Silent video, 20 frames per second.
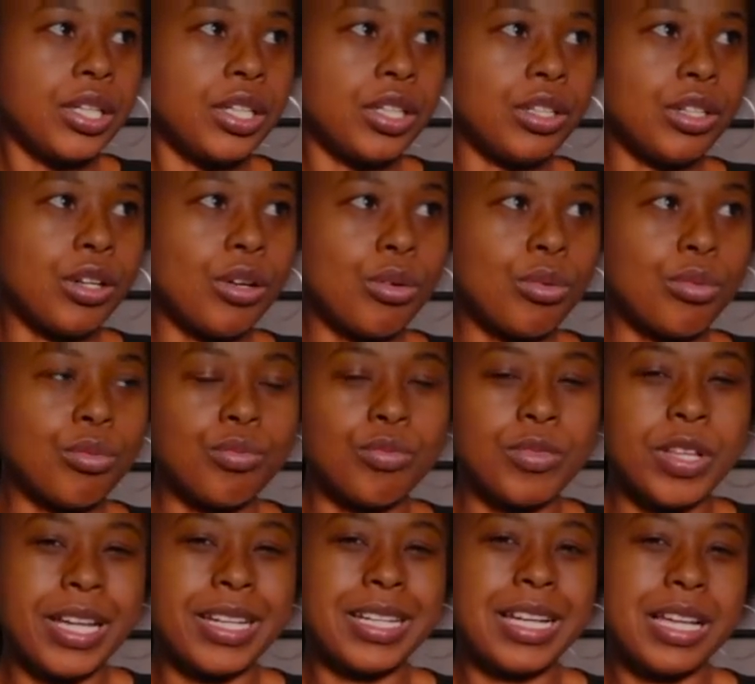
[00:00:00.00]
you know,
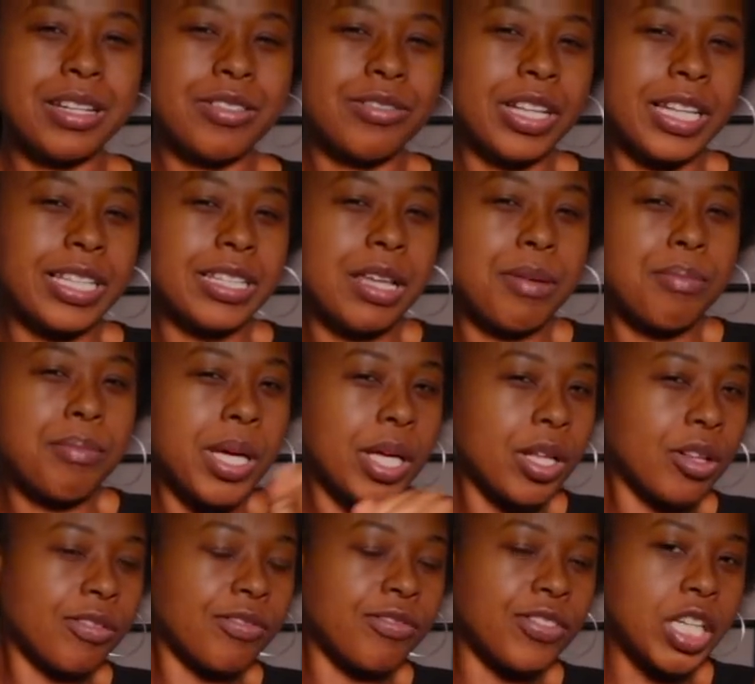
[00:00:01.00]
that kind of like that
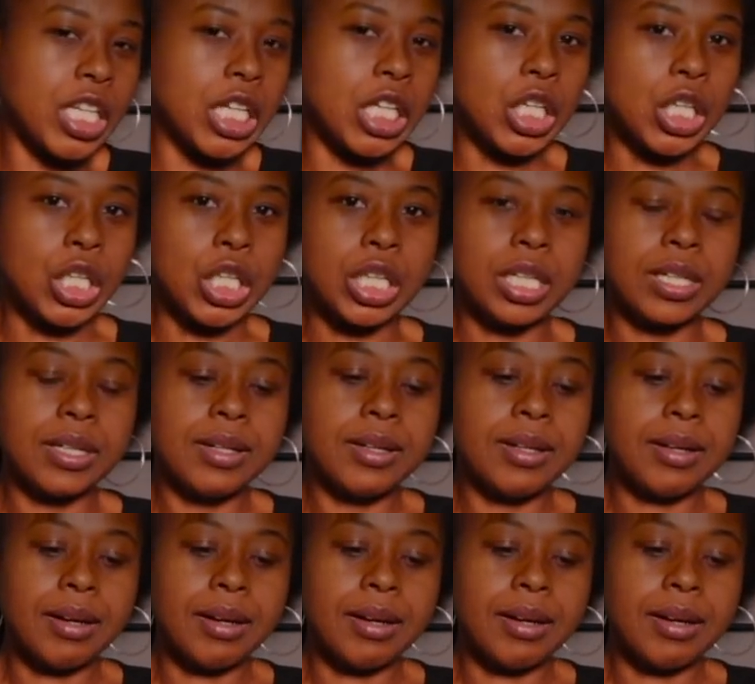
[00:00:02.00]
male figure.